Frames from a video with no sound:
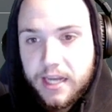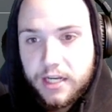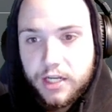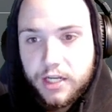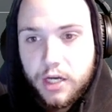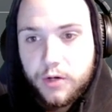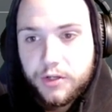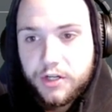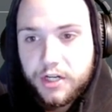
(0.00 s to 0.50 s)

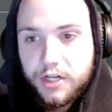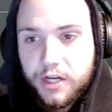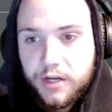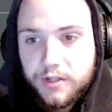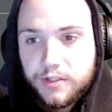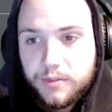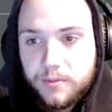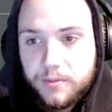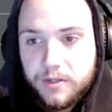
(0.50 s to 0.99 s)
you're
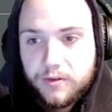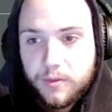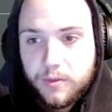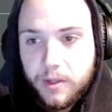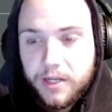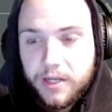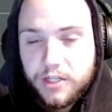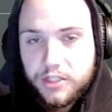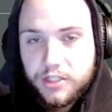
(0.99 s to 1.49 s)
going to be
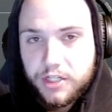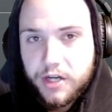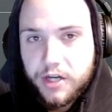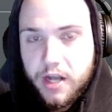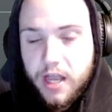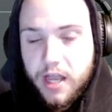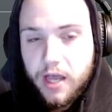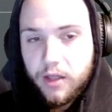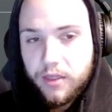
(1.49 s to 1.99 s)
replenishing
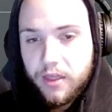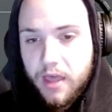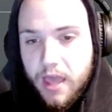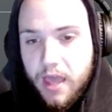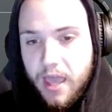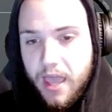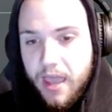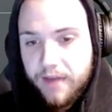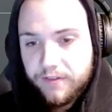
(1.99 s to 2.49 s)
your health
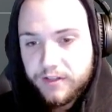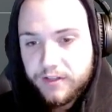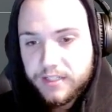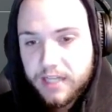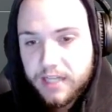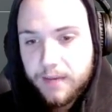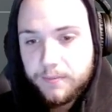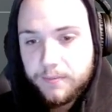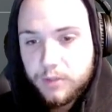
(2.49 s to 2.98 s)
every
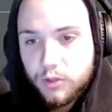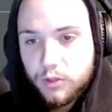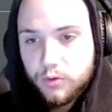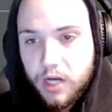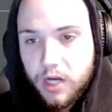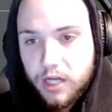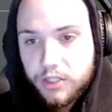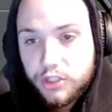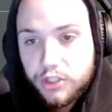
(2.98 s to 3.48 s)
time
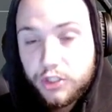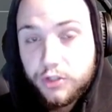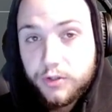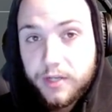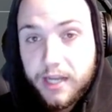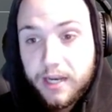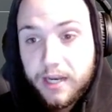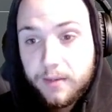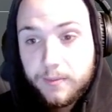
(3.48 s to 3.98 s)
you shoot
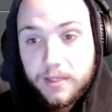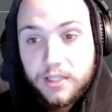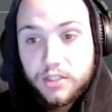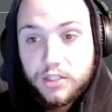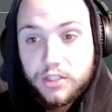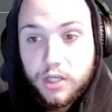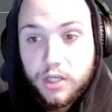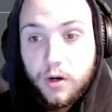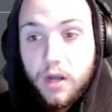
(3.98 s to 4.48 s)
an enemy.
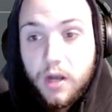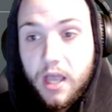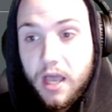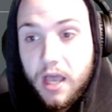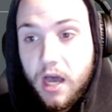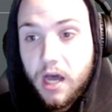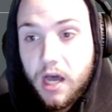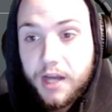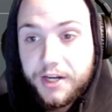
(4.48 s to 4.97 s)
So
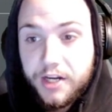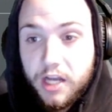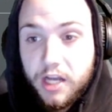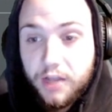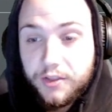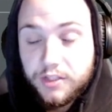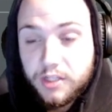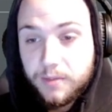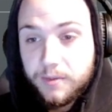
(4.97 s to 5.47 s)
your
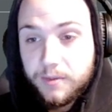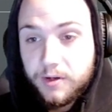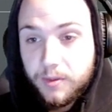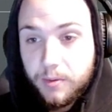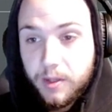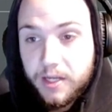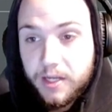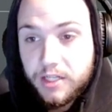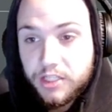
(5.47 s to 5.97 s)
health is going to be
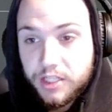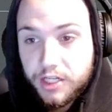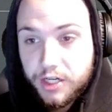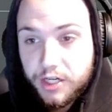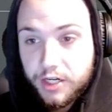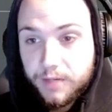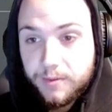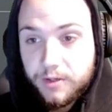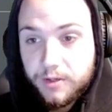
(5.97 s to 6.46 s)
replenishing.
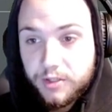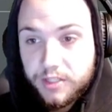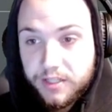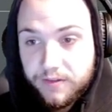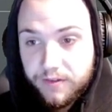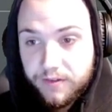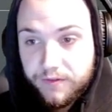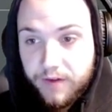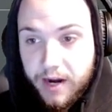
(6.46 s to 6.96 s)
You're going to be
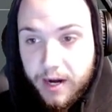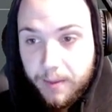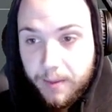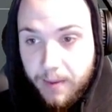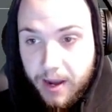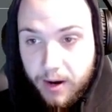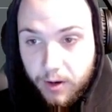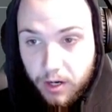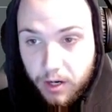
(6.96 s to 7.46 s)
receiving
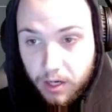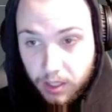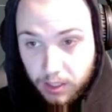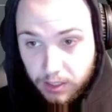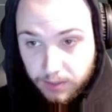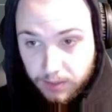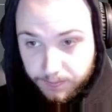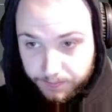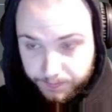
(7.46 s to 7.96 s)
firepower
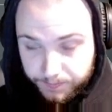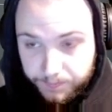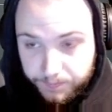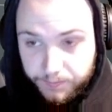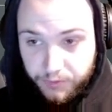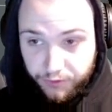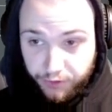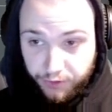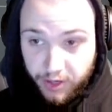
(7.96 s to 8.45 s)

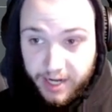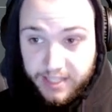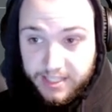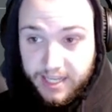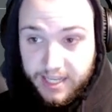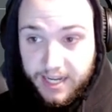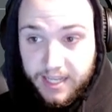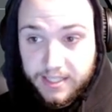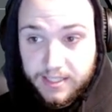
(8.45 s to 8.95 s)
for 8
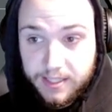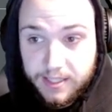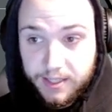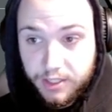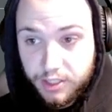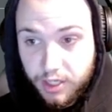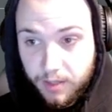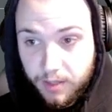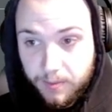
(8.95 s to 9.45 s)
seconds, and then
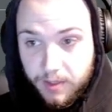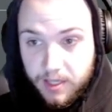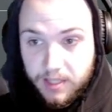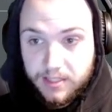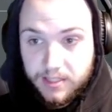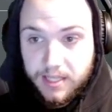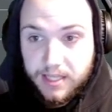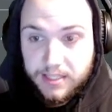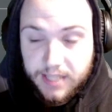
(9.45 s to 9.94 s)
there's going to be a
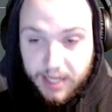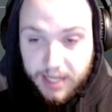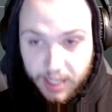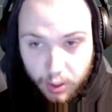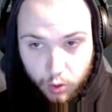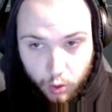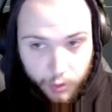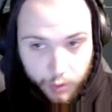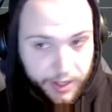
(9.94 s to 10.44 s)
10-second
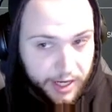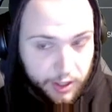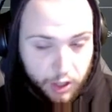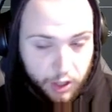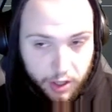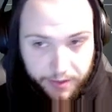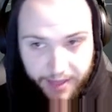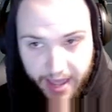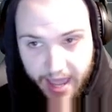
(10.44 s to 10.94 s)
cooldown
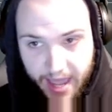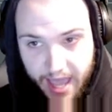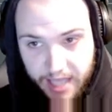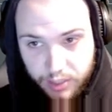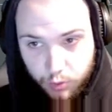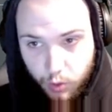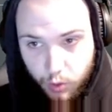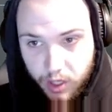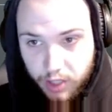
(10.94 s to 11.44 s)
on that
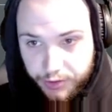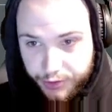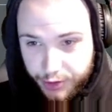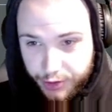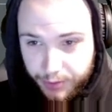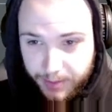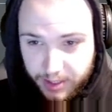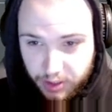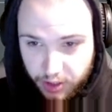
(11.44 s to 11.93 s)
as well. So
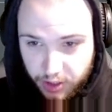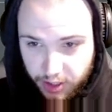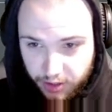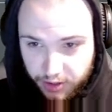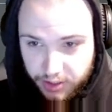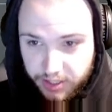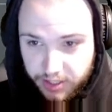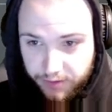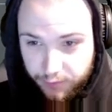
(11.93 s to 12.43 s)
you're basically going to
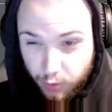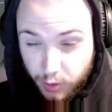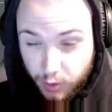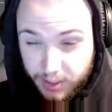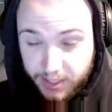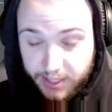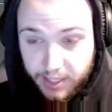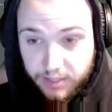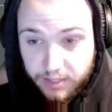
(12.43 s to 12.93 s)
receive
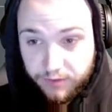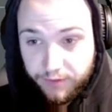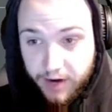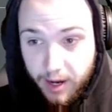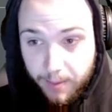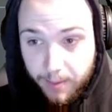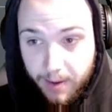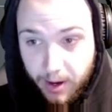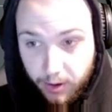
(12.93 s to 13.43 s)
14,000
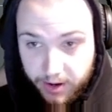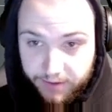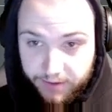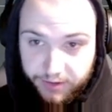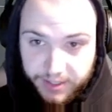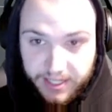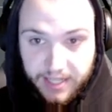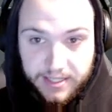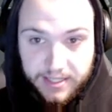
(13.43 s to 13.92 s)
firepower
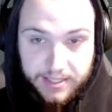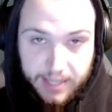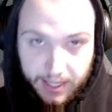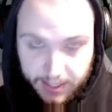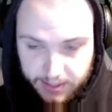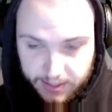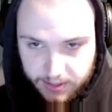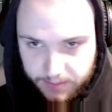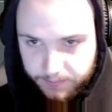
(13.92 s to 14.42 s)
every 10
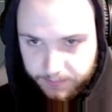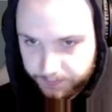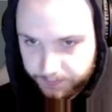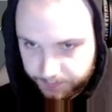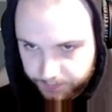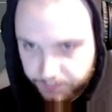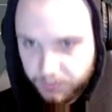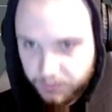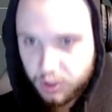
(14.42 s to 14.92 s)
seconds
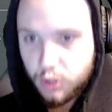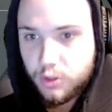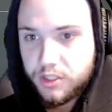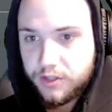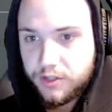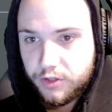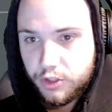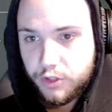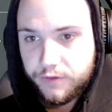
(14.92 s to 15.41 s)

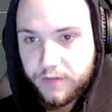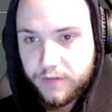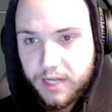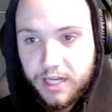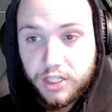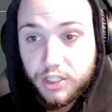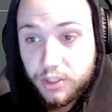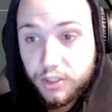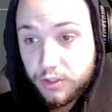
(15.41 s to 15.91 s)
using
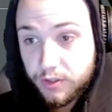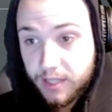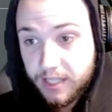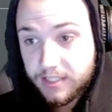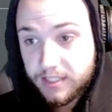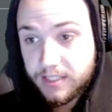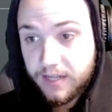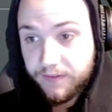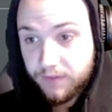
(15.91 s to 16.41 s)
Rejuvenation, so
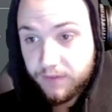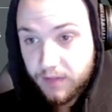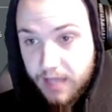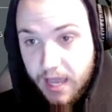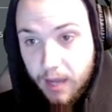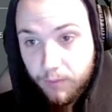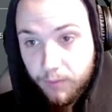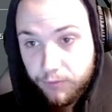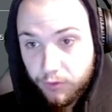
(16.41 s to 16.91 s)
that's definitely
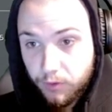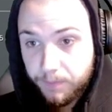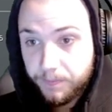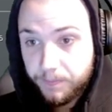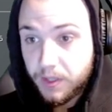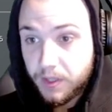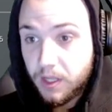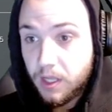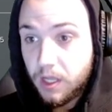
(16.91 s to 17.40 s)
helpful.
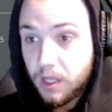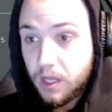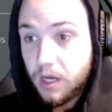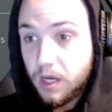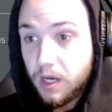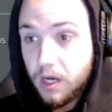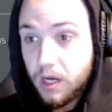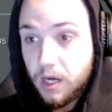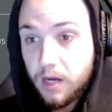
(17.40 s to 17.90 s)

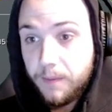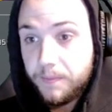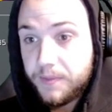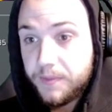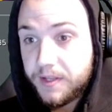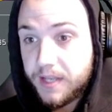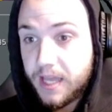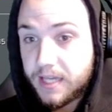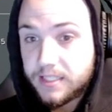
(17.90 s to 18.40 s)

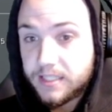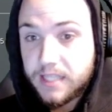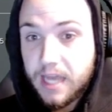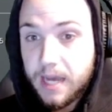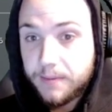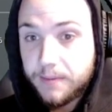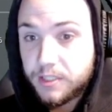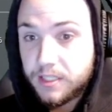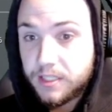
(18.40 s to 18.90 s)
The next
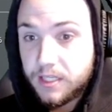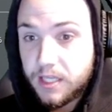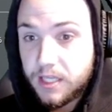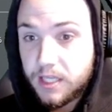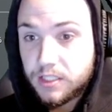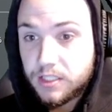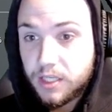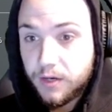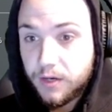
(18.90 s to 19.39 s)
option
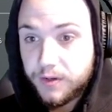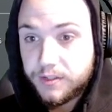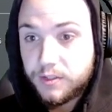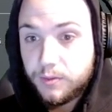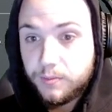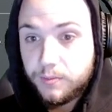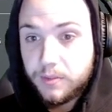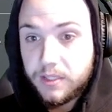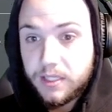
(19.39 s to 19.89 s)
is going
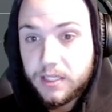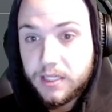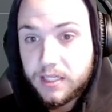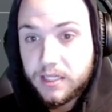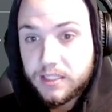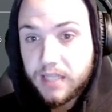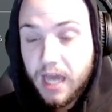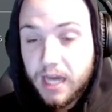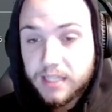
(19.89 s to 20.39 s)
to be
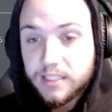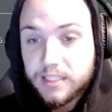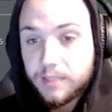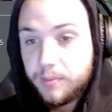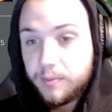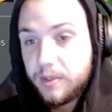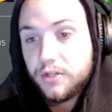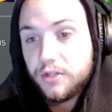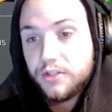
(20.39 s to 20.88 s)

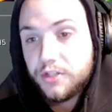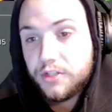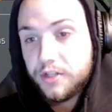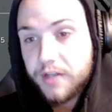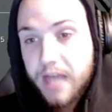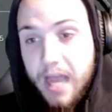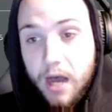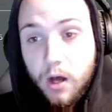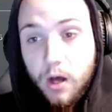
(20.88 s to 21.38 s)
Toxic Piercer.
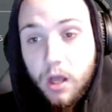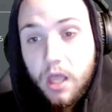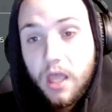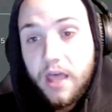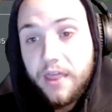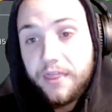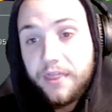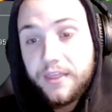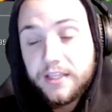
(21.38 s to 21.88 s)
Now,
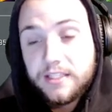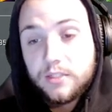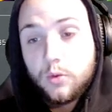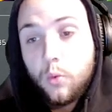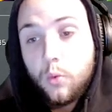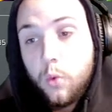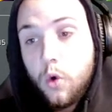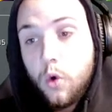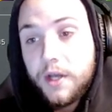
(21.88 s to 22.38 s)
this
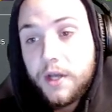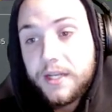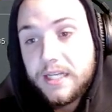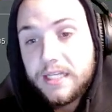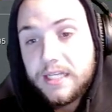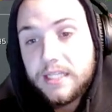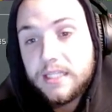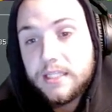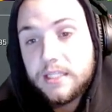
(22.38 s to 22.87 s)
one
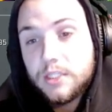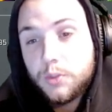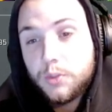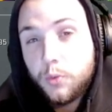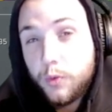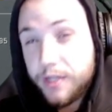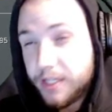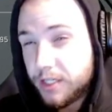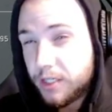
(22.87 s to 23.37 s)
is
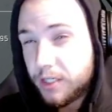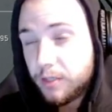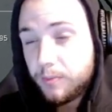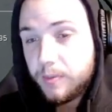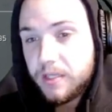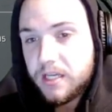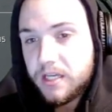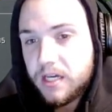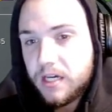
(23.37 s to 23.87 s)
weird
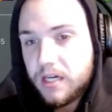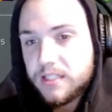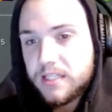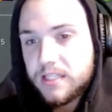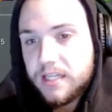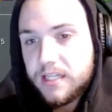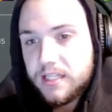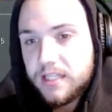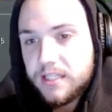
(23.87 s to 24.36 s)
because
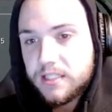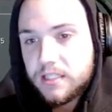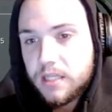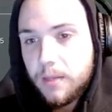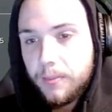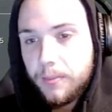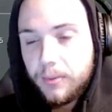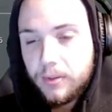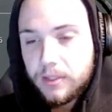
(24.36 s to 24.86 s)
it is
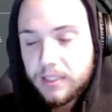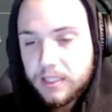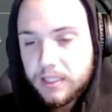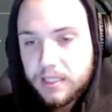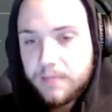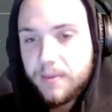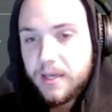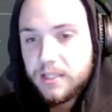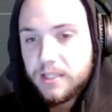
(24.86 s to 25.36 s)

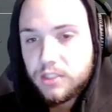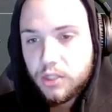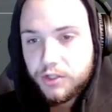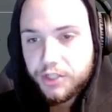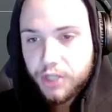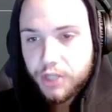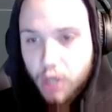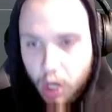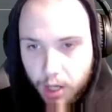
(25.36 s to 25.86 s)
completely based
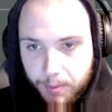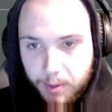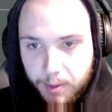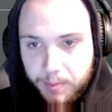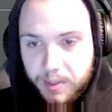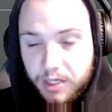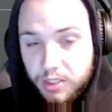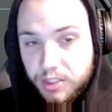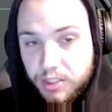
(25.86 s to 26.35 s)
on your armor
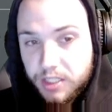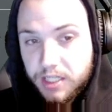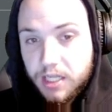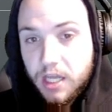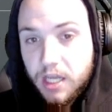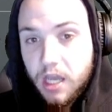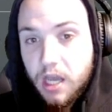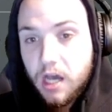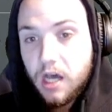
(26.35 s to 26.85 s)
piercing.
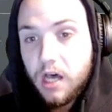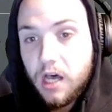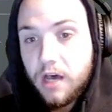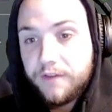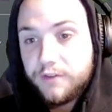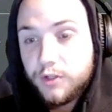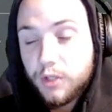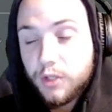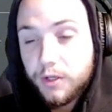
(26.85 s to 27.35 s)

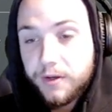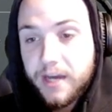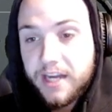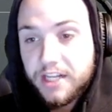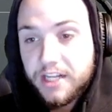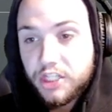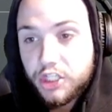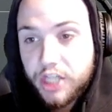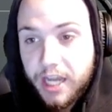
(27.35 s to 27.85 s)
If you don't know how
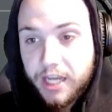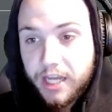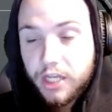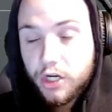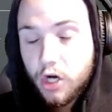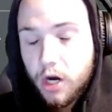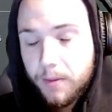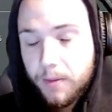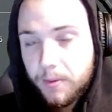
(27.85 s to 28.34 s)
to check
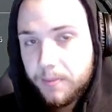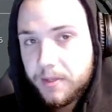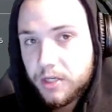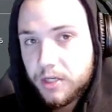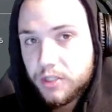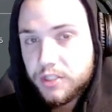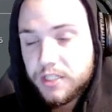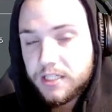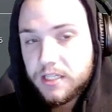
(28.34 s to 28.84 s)
your armor
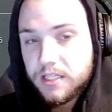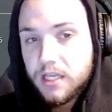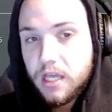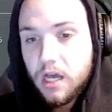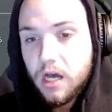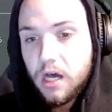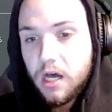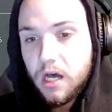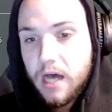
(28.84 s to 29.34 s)
piercing,
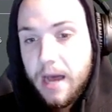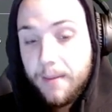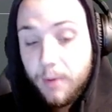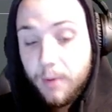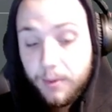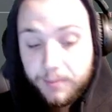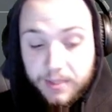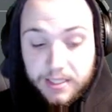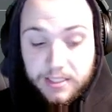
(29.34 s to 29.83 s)
I'm
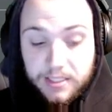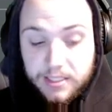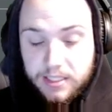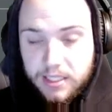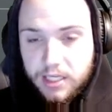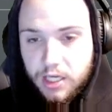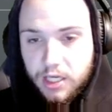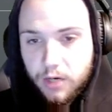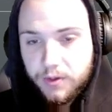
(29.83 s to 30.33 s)
on
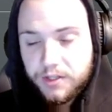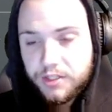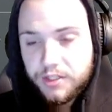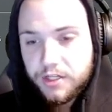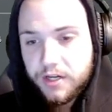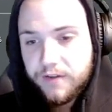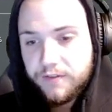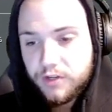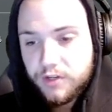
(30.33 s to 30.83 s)
PC. Go into
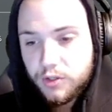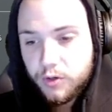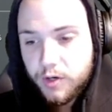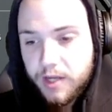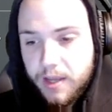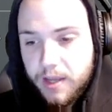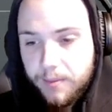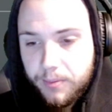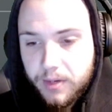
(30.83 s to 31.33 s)
your
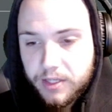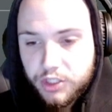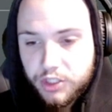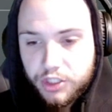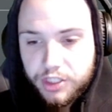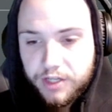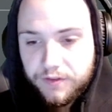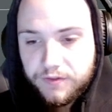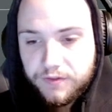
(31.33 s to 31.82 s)
inventory and press
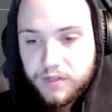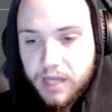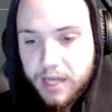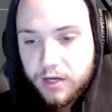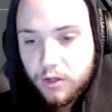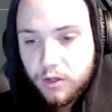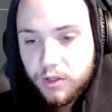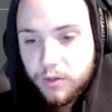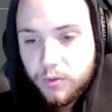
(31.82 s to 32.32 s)
Shift. I
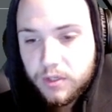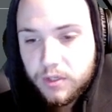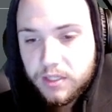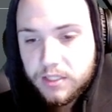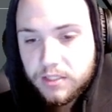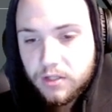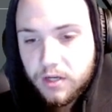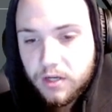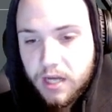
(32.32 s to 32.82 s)
don't know what it
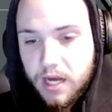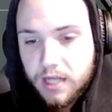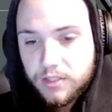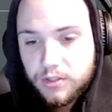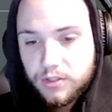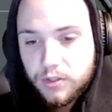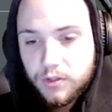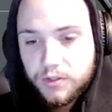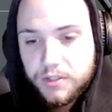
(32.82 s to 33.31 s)
is on
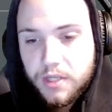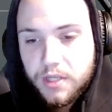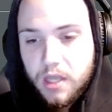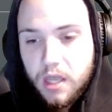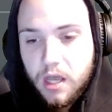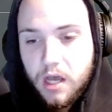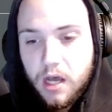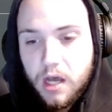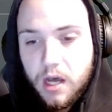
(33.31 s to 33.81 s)
consoles,
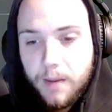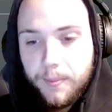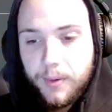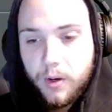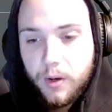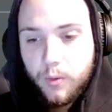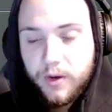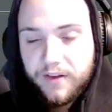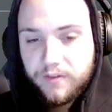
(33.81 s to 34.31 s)

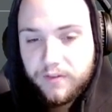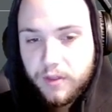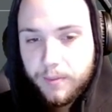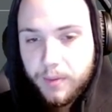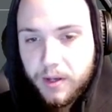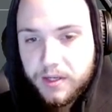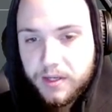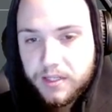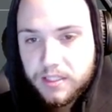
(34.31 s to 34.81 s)
but whatever the
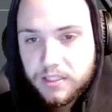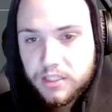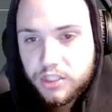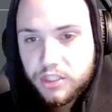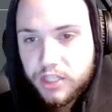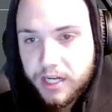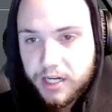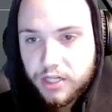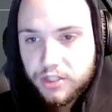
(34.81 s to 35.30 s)
button is to
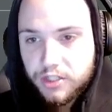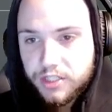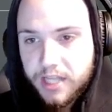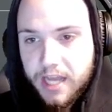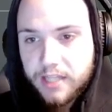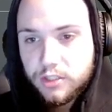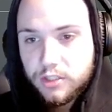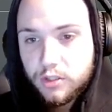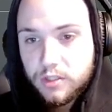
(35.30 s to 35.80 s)
check your
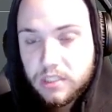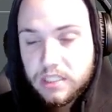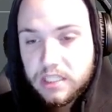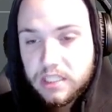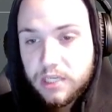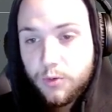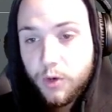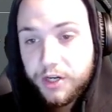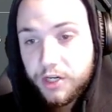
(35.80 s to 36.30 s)
stats, you can
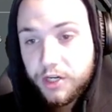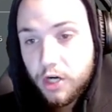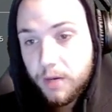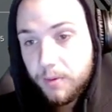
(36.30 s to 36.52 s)
see what your armor